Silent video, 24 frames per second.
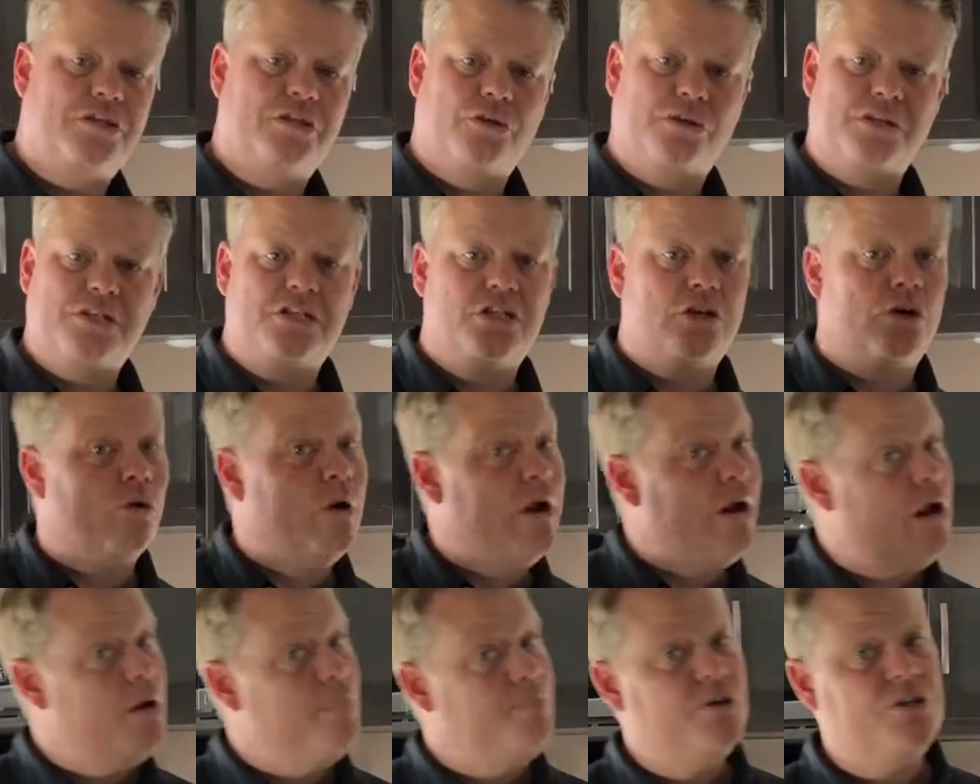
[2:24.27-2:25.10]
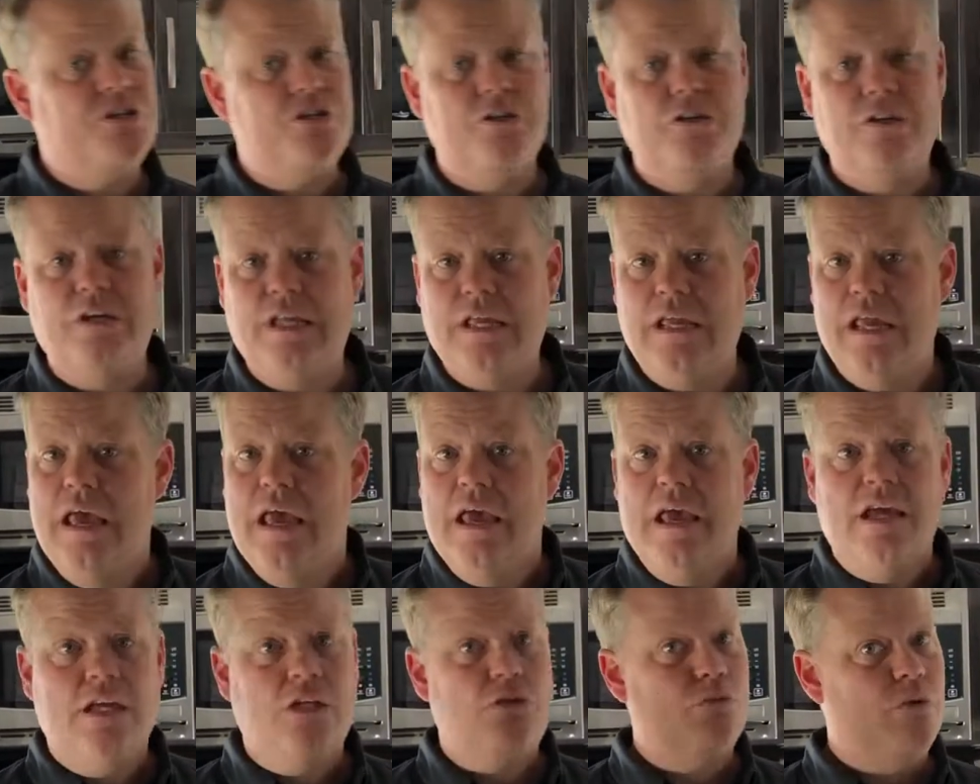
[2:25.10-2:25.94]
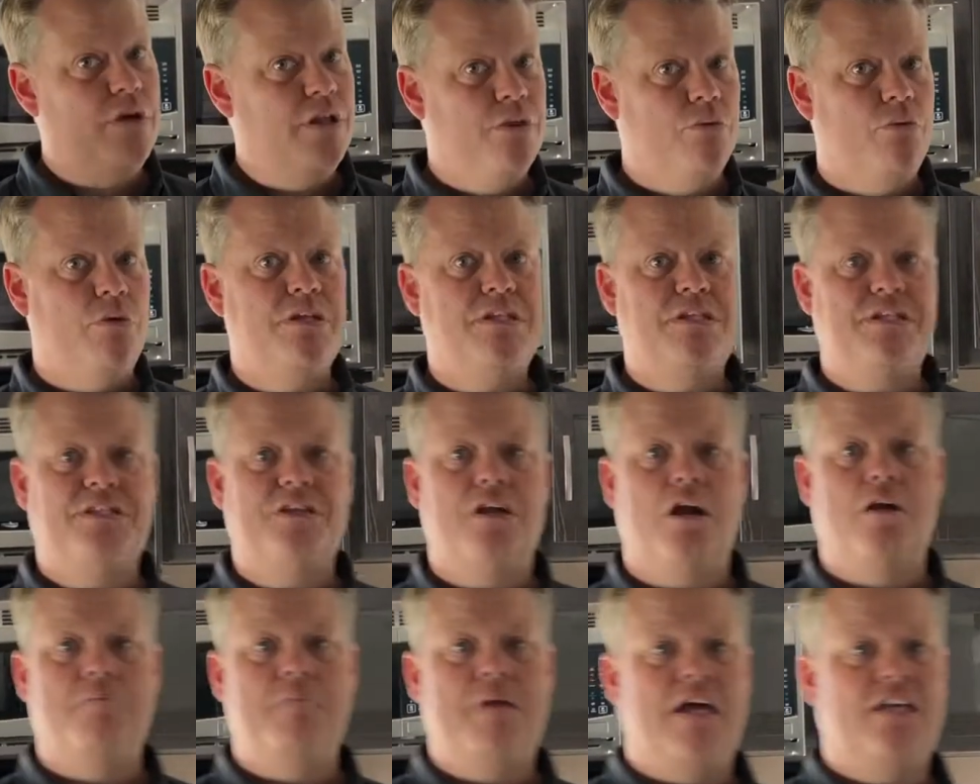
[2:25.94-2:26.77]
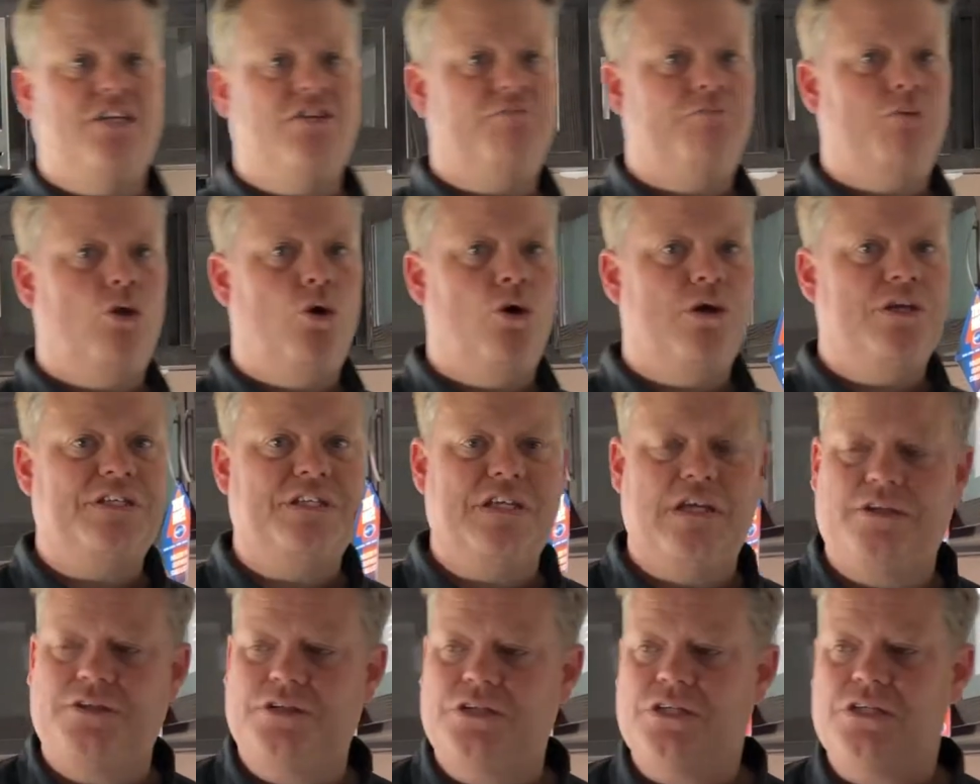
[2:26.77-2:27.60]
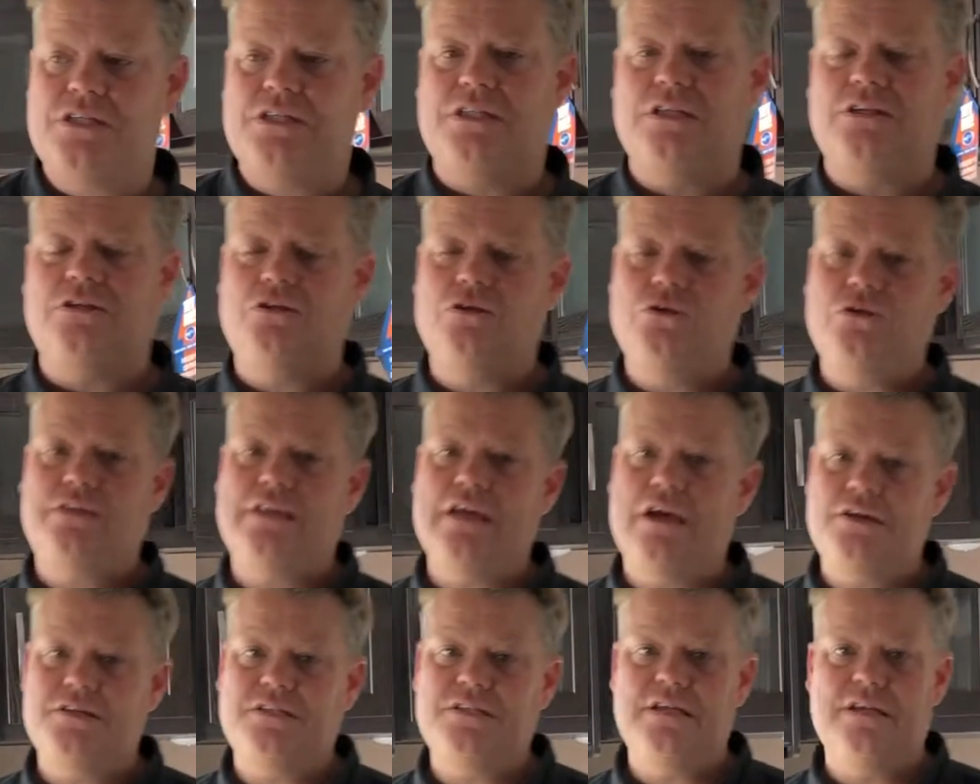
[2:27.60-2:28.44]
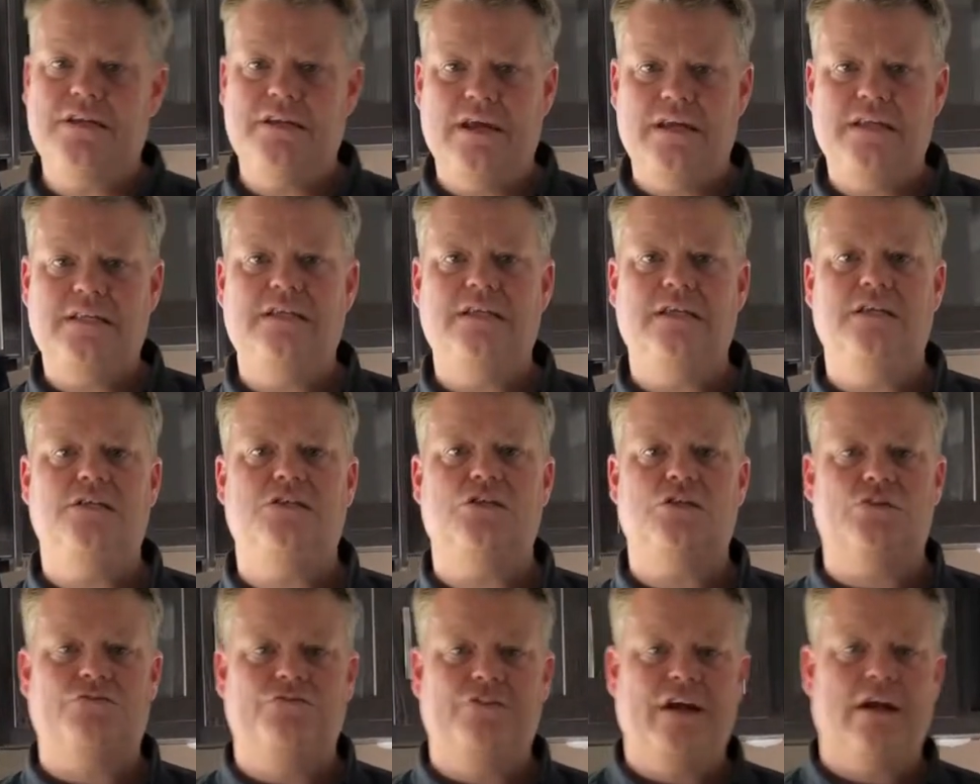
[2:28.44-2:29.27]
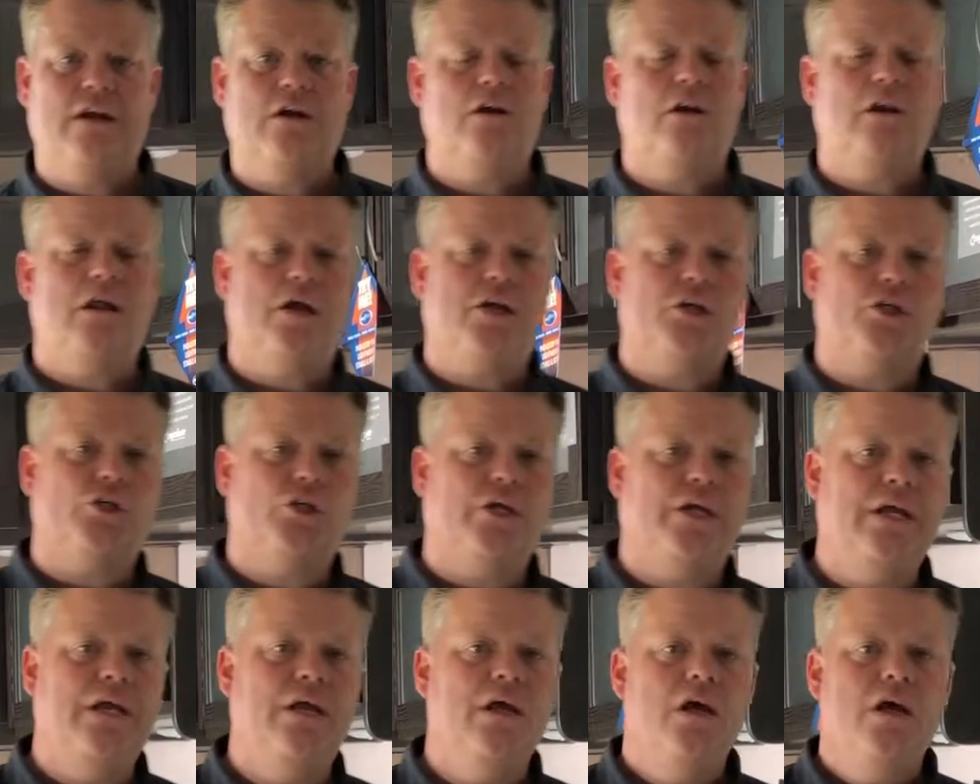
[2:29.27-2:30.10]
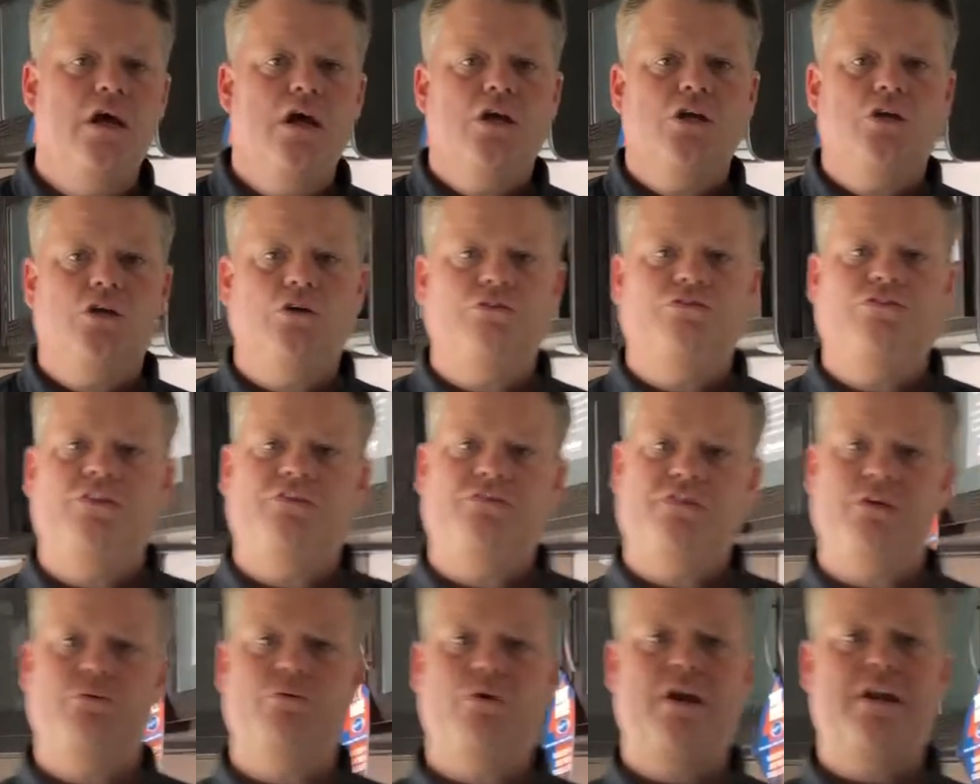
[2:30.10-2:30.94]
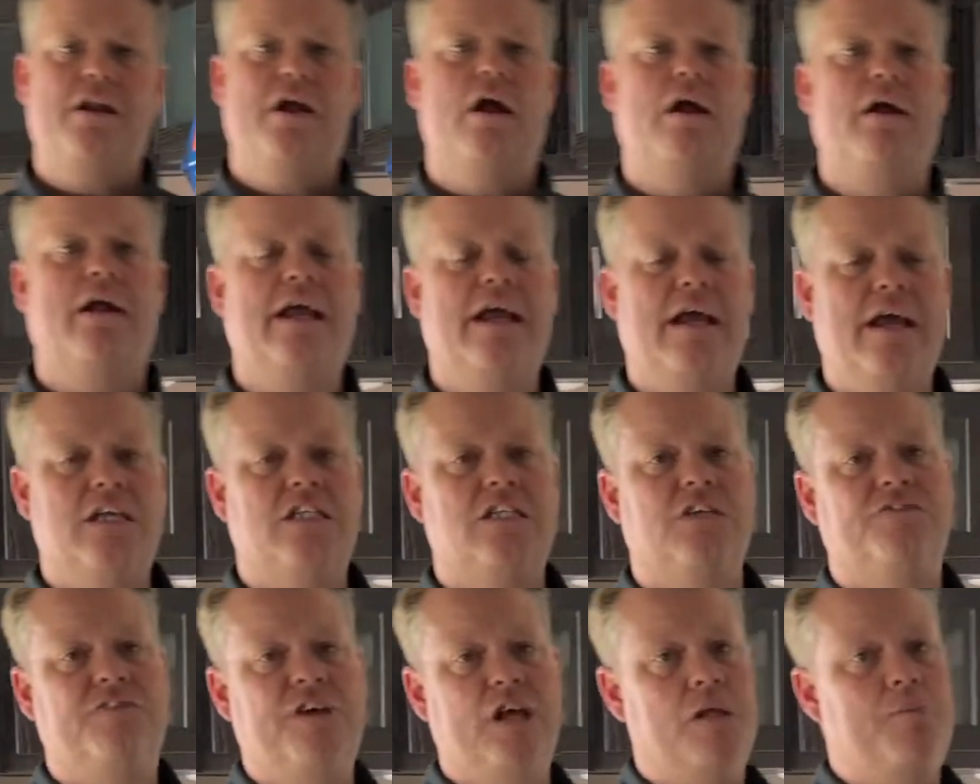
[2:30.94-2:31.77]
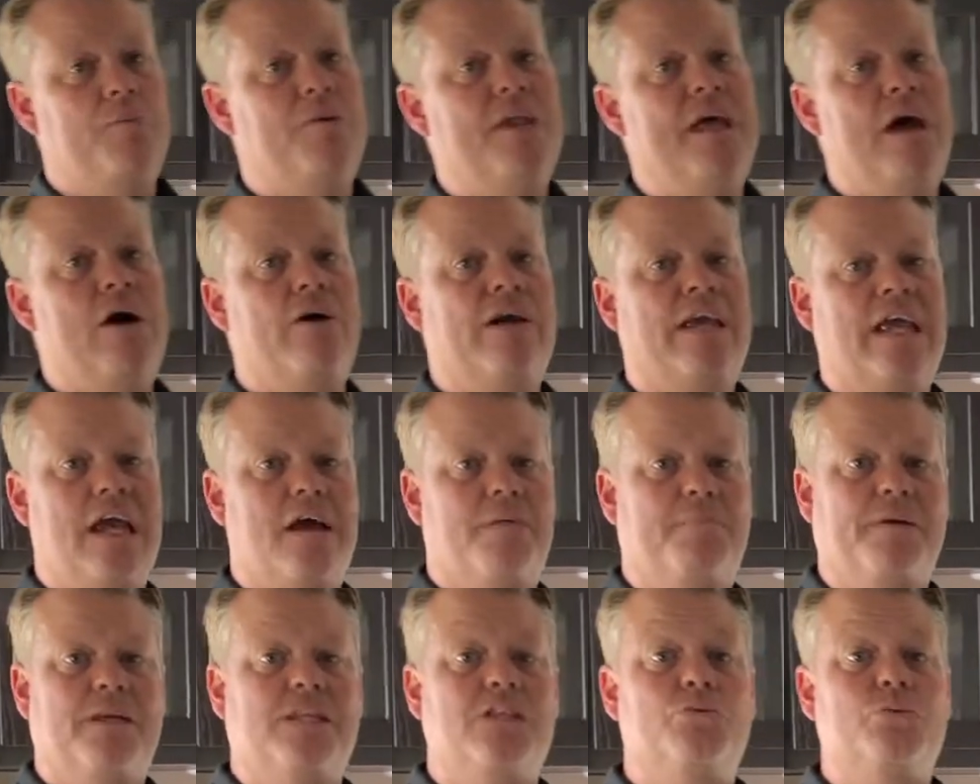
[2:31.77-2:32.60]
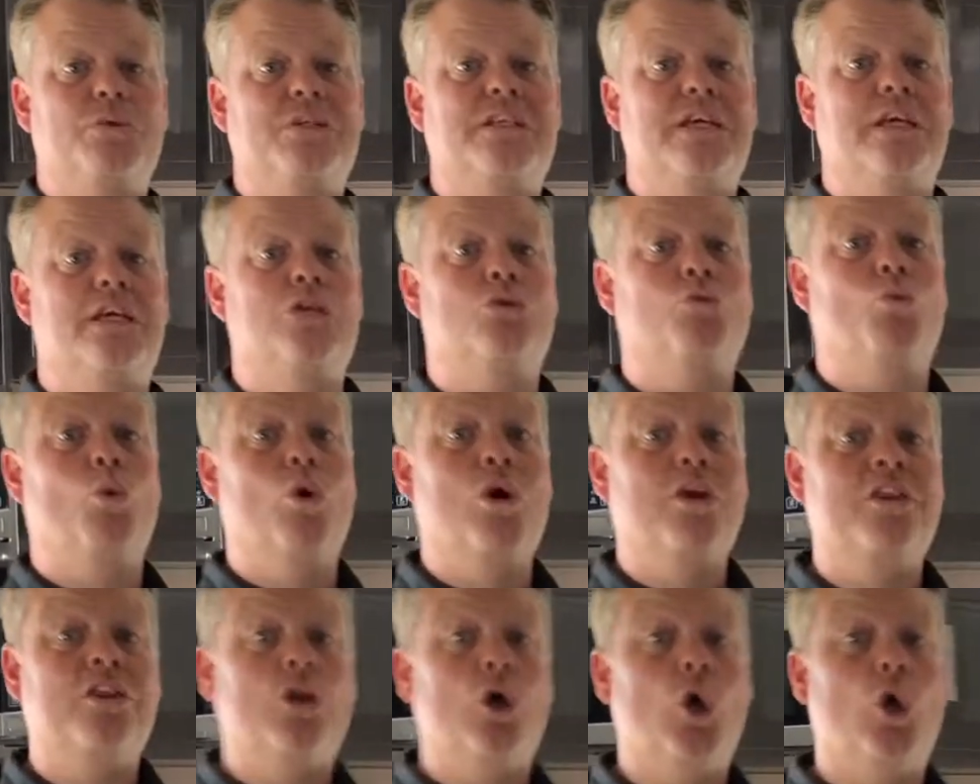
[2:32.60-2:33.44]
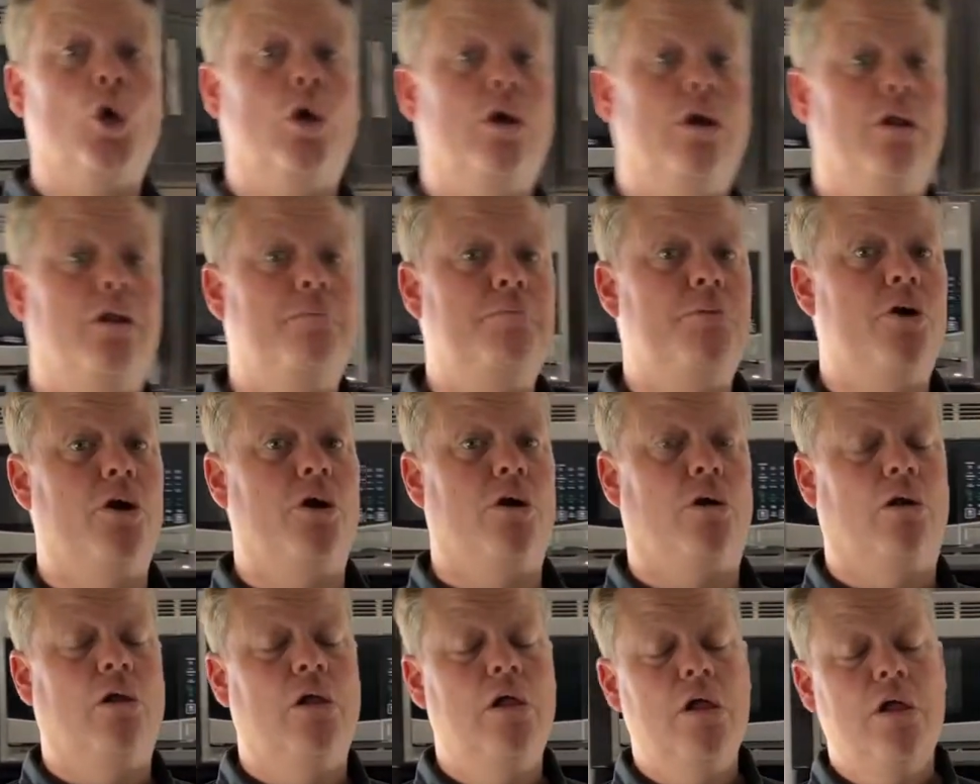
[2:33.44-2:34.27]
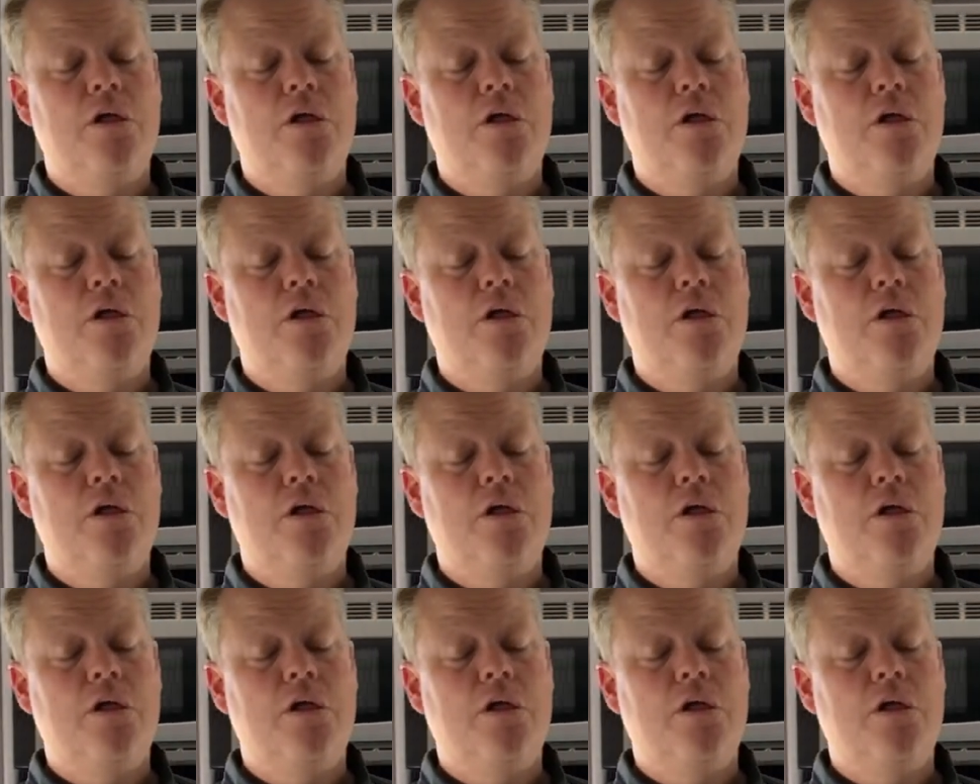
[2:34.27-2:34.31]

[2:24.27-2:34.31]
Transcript: So this is a great opportunity. It's one of the ones that's on our massive blowout sale. This is the two thousand nineteen Surveyor Luxury two fifty-one R K S, available now at Campkins. We say it's worth the hurdle to myrtle.